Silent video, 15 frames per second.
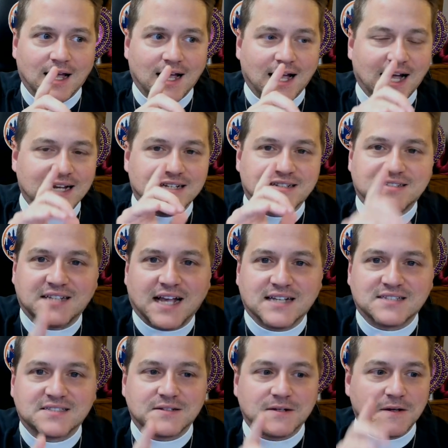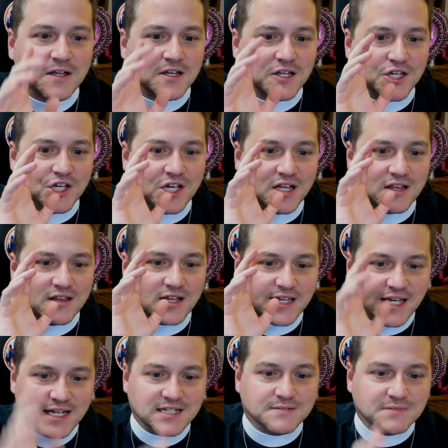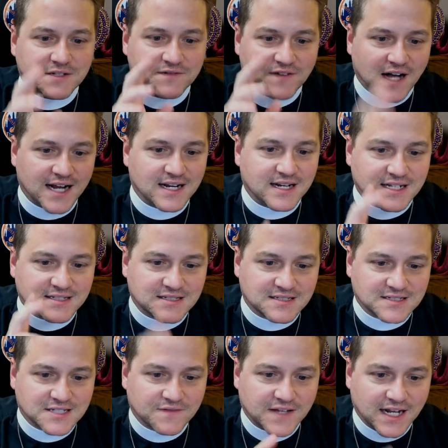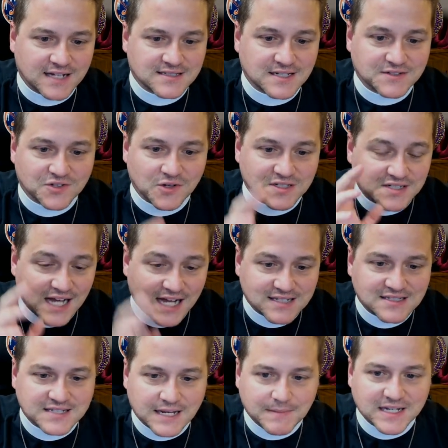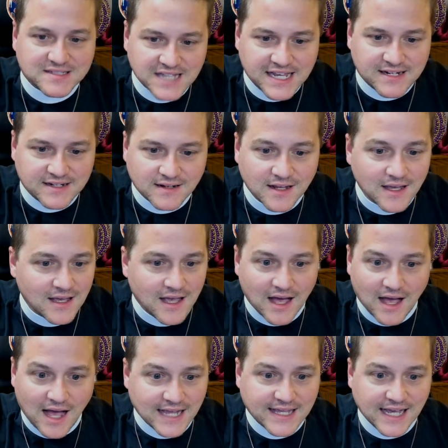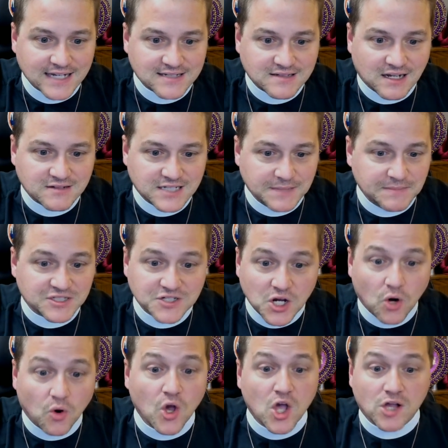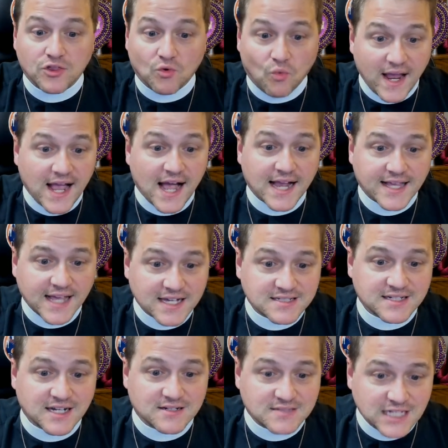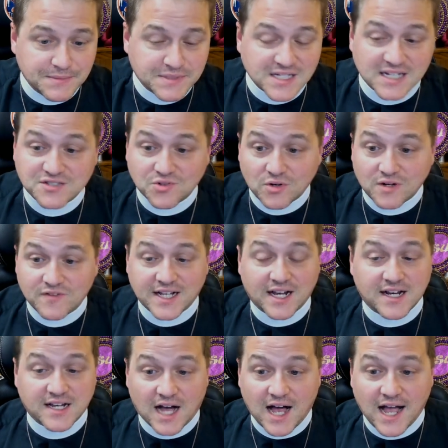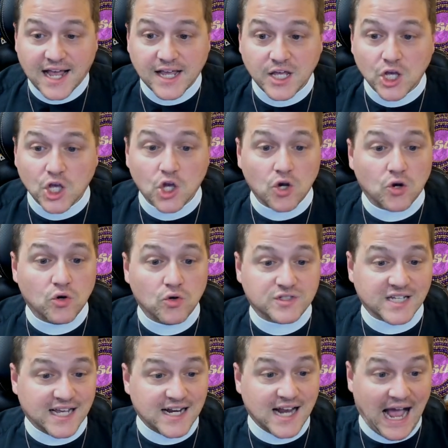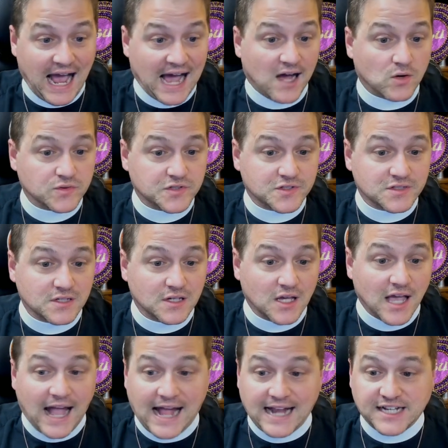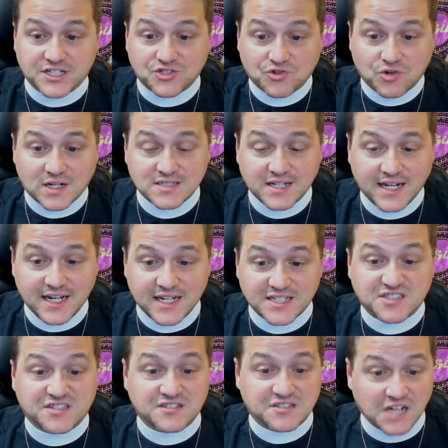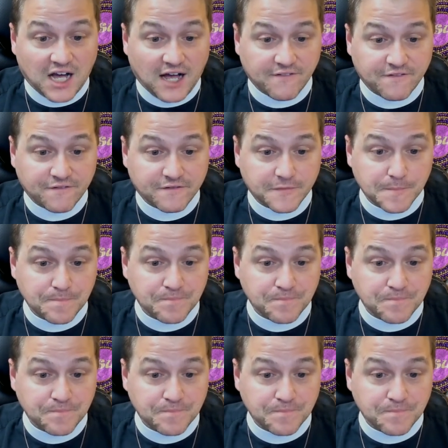And he says, a kingdom divided against itself cannot stand. So it's not say, by Satan, I cast out demons. No, the way I cast out demons is sort of like a guy who's in a house and he's trusting in his stuff